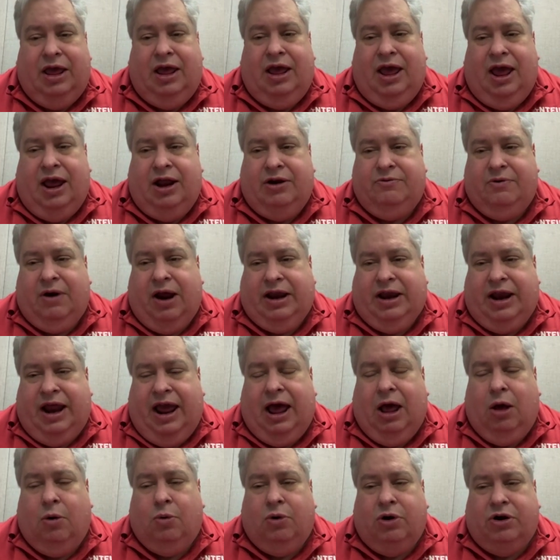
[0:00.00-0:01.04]
And right
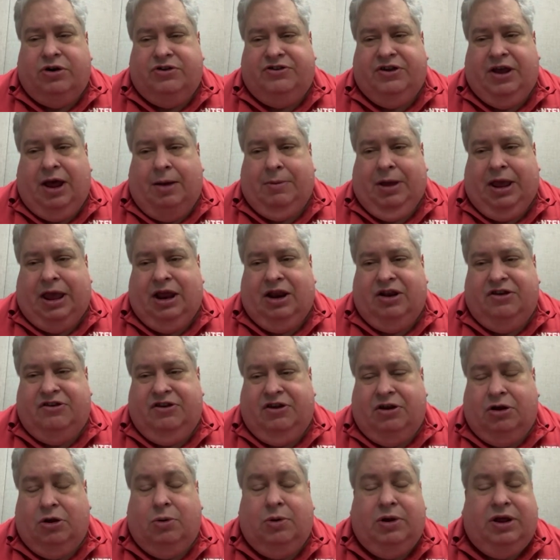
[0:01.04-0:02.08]
now, where it's coming
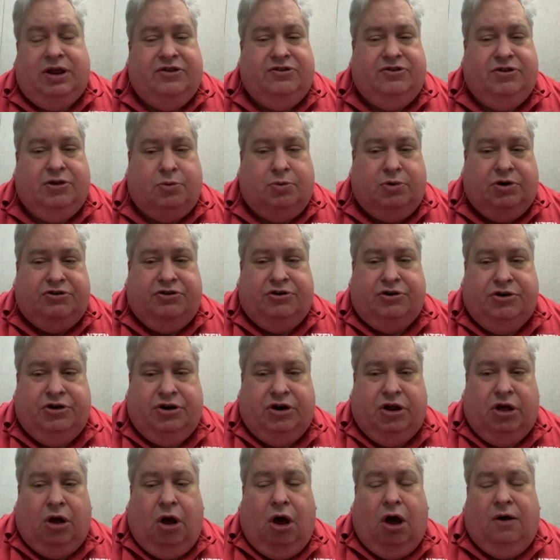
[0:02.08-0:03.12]
into is the return
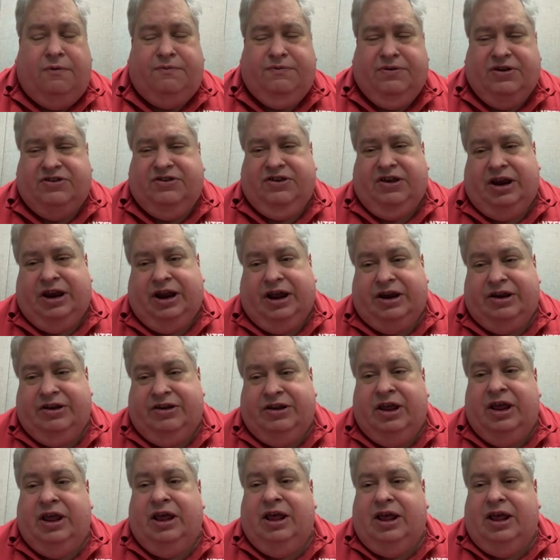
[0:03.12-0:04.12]
to office edict.